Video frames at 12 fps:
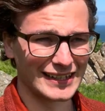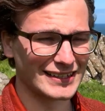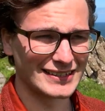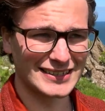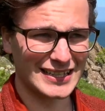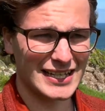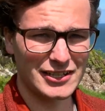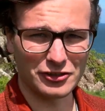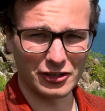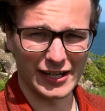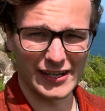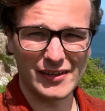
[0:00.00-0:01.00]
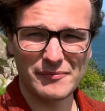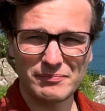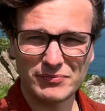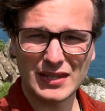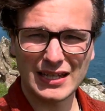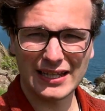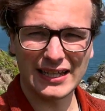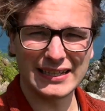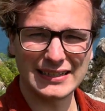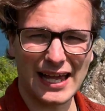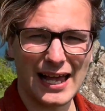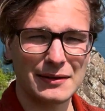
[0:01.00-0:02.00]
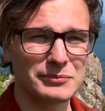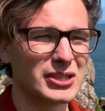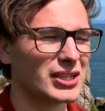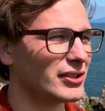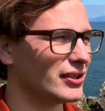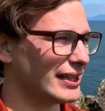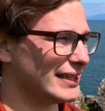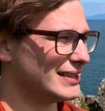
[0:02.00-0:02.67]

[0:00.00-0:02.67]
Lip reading: the scenery is absolutely